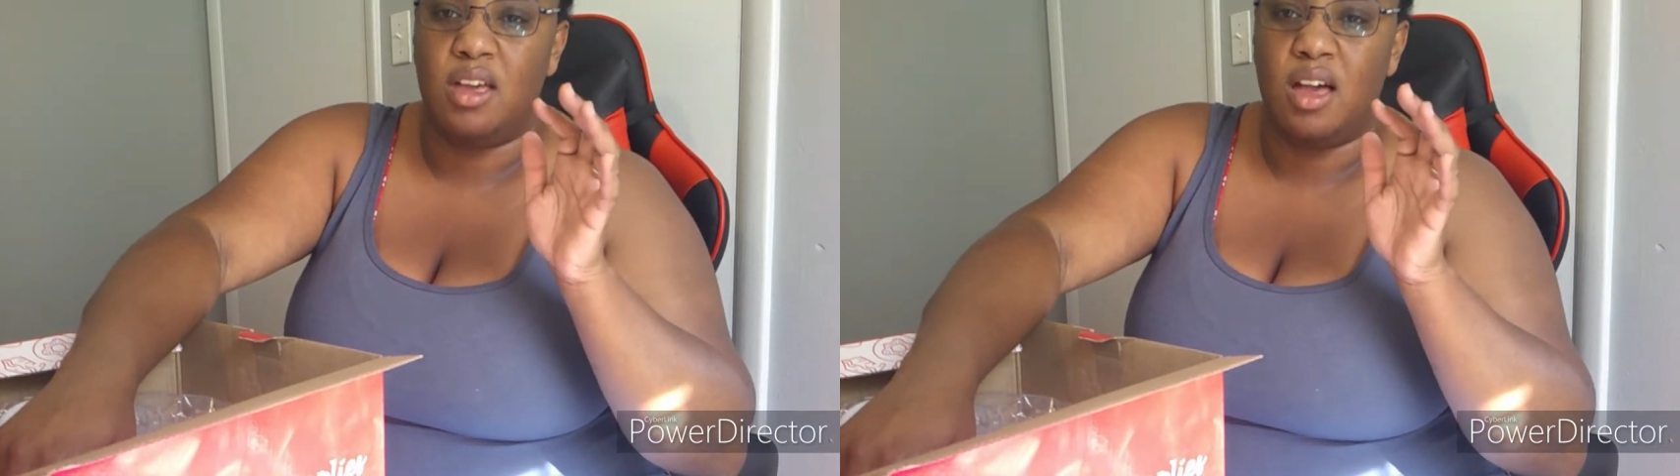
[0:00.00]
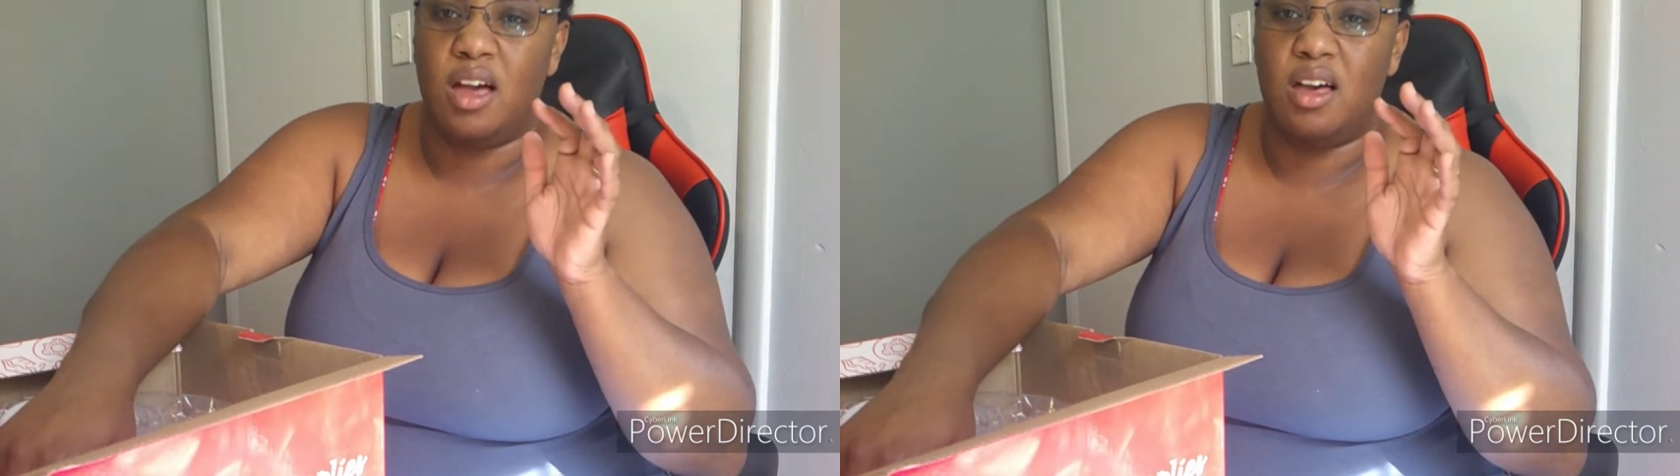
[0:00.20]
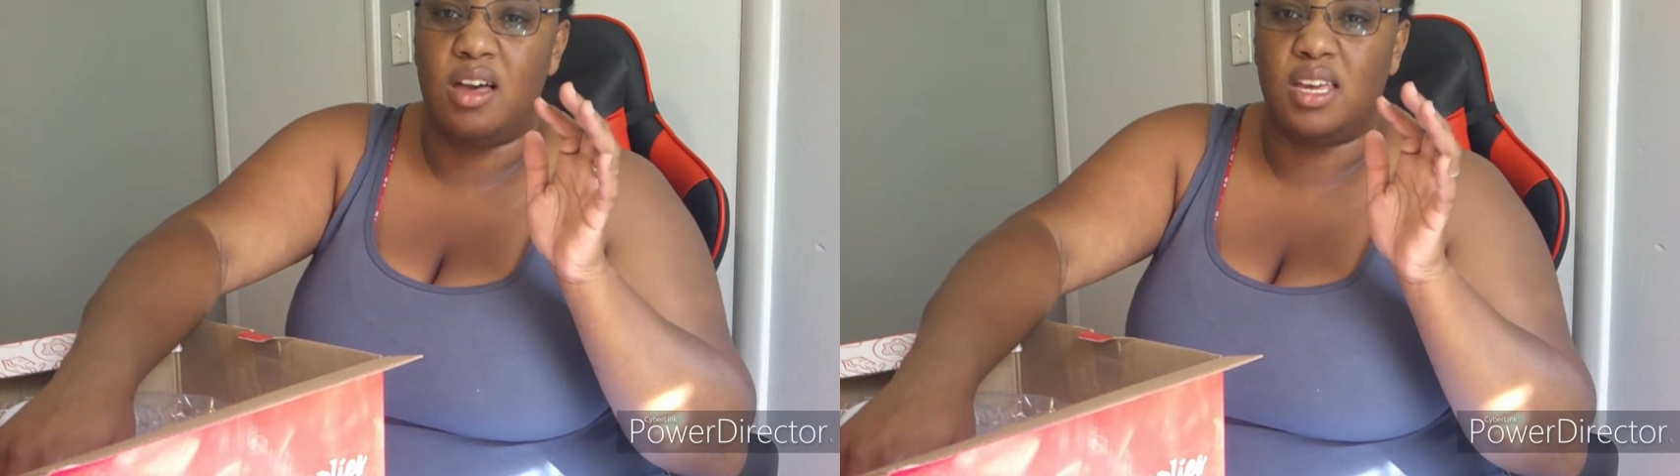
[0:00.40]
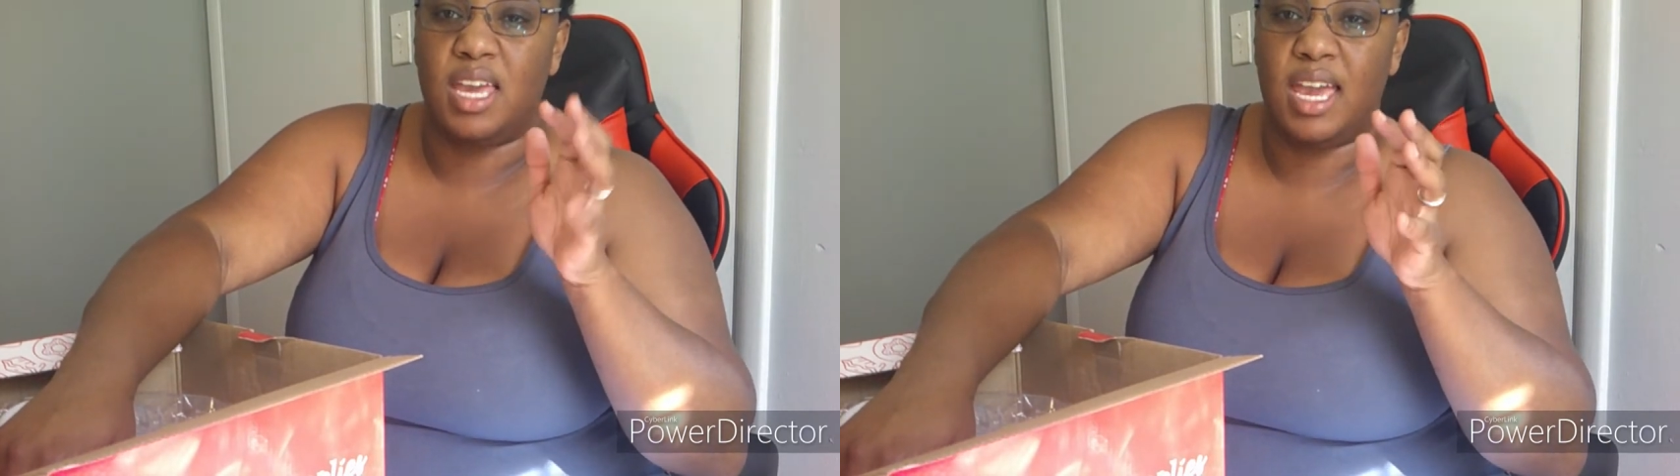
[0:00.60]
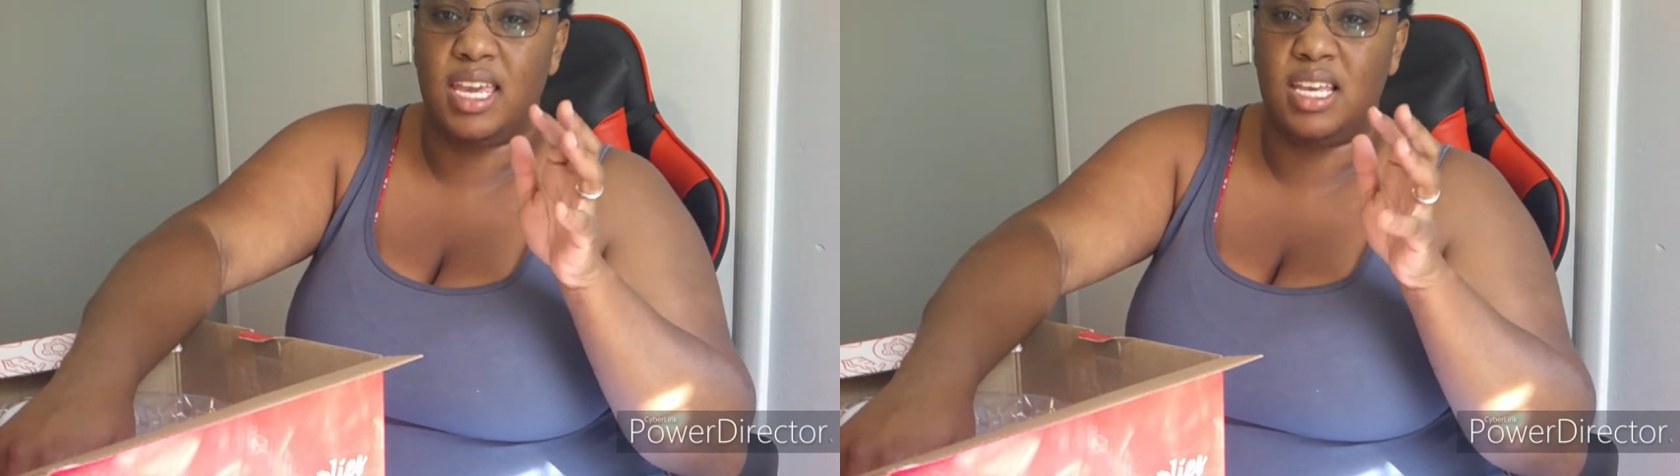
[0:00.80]

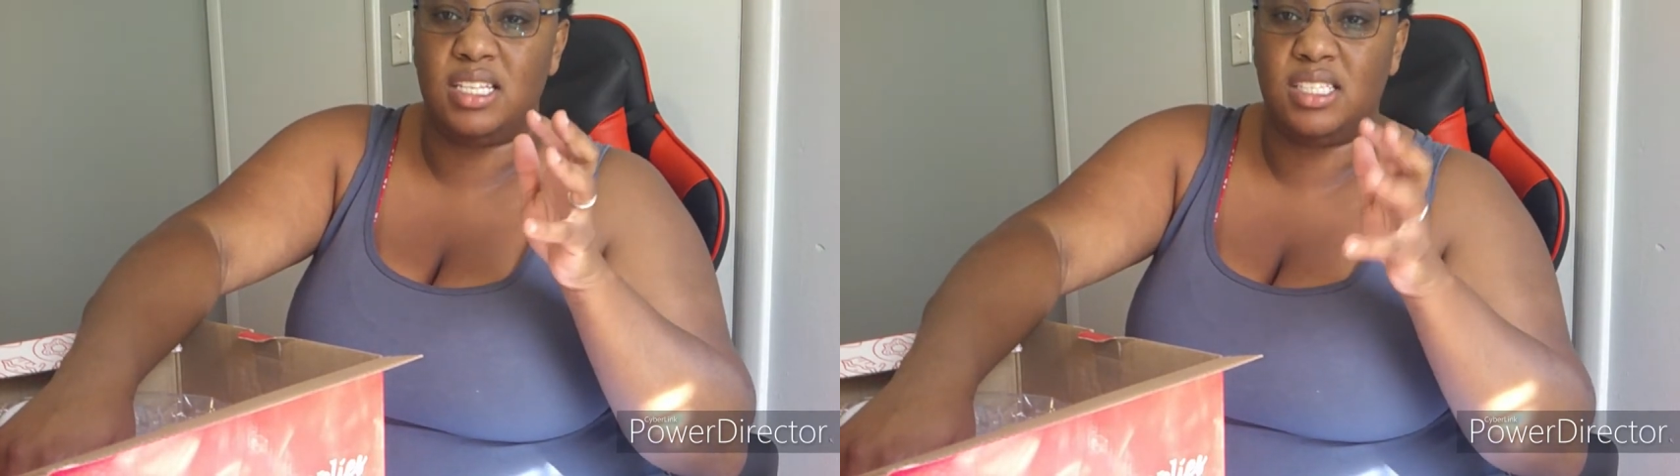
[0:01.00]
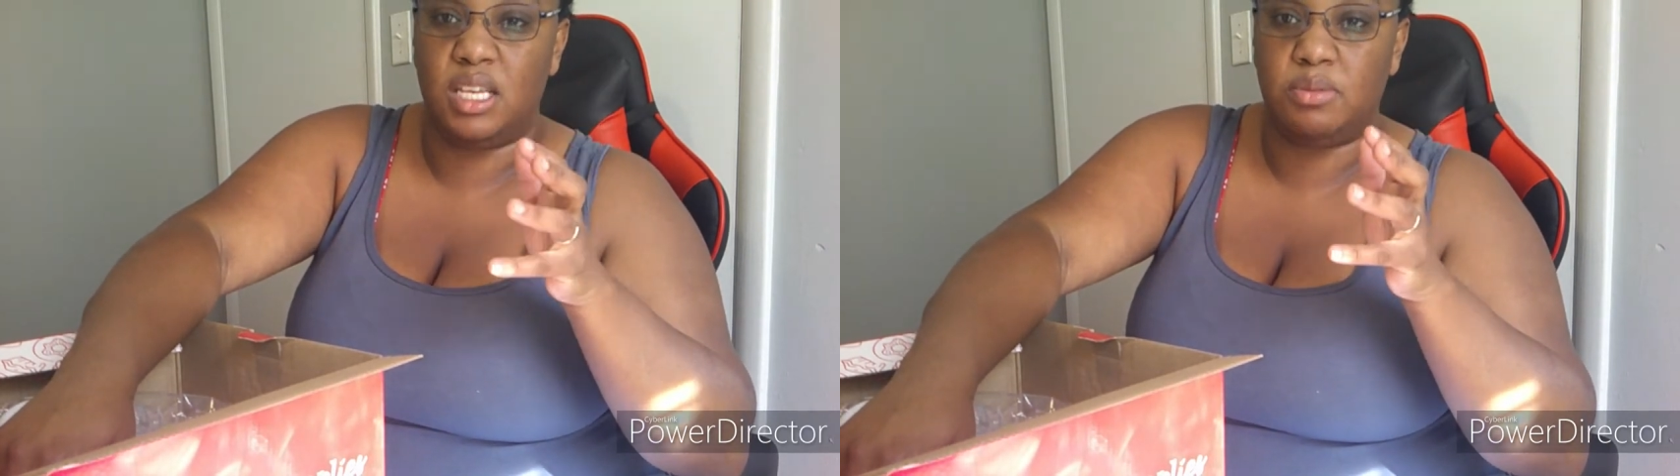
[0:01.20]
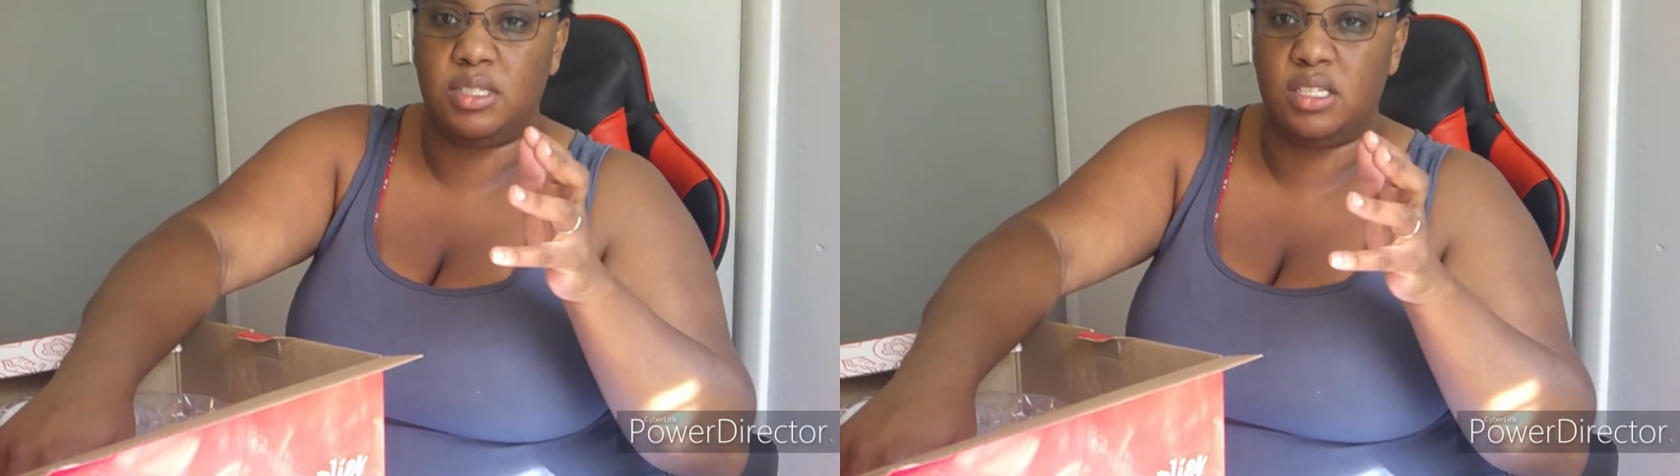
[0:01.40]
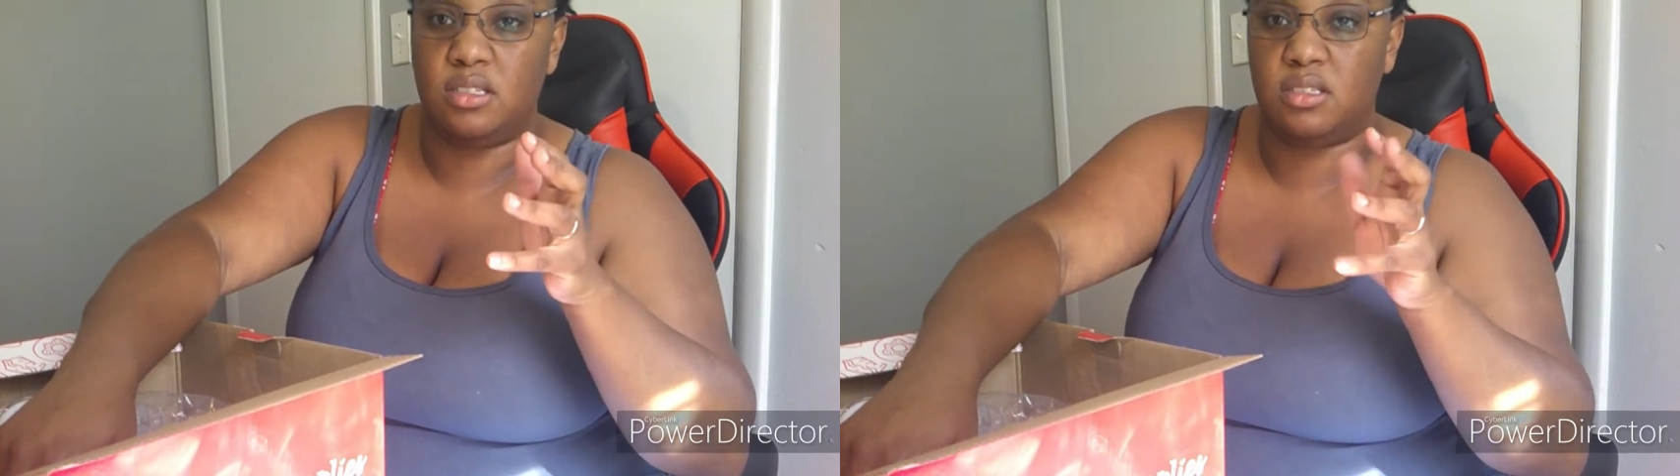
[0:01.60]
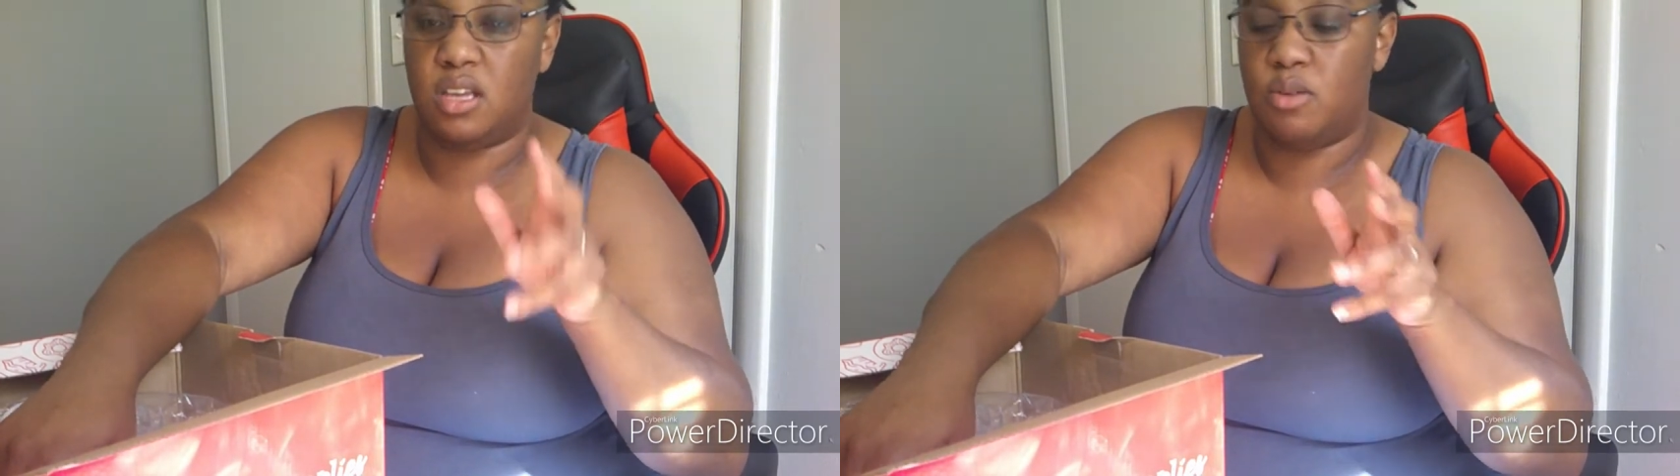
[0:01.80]
cakey
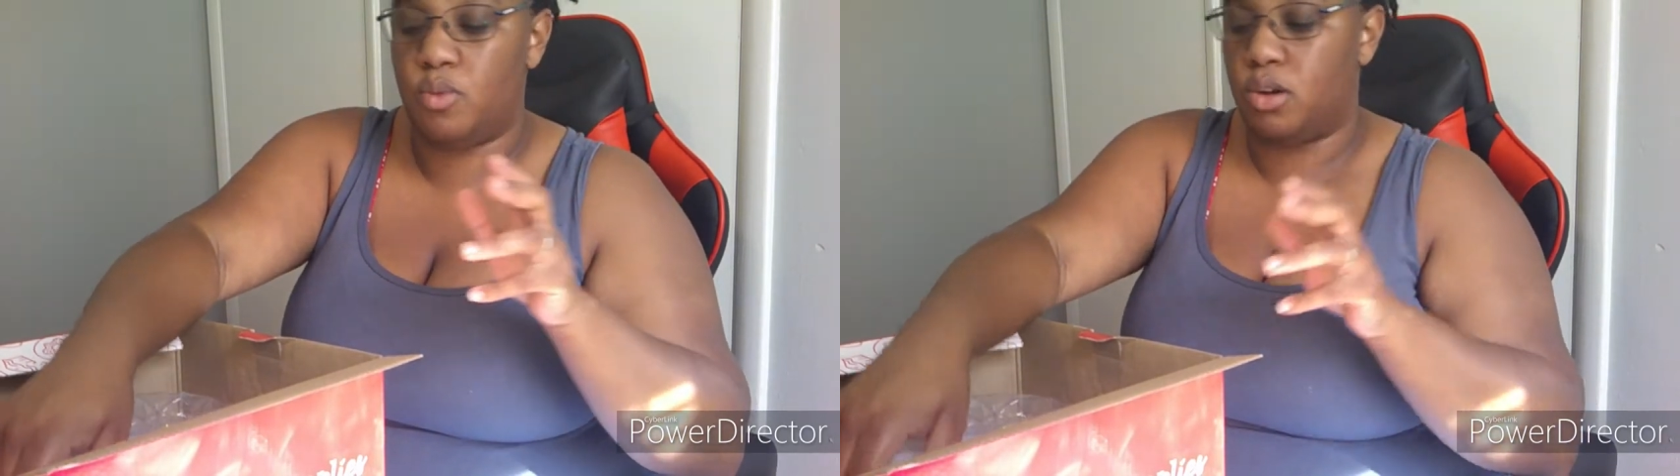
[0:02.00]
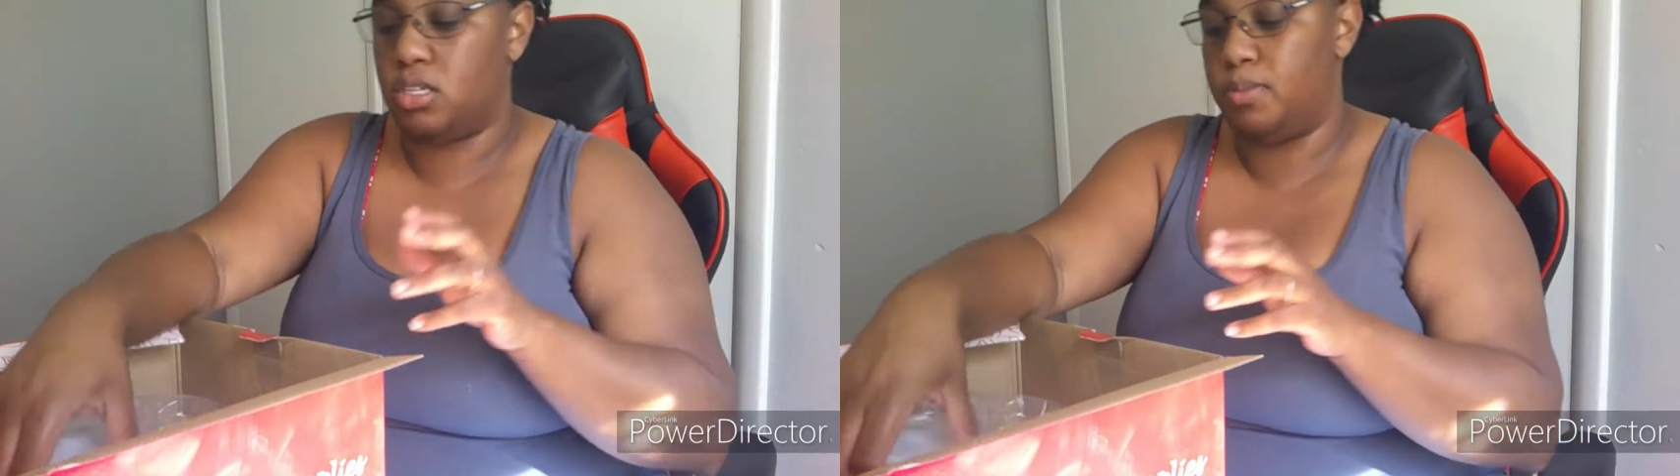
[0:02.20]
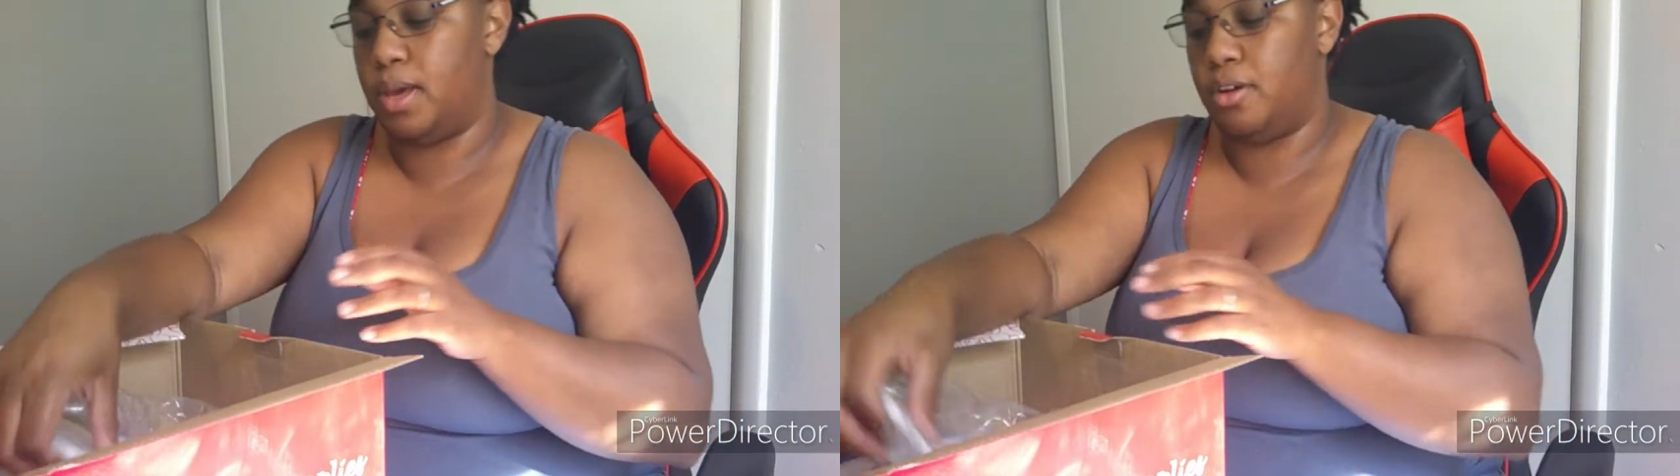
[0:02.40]
substance. It works better.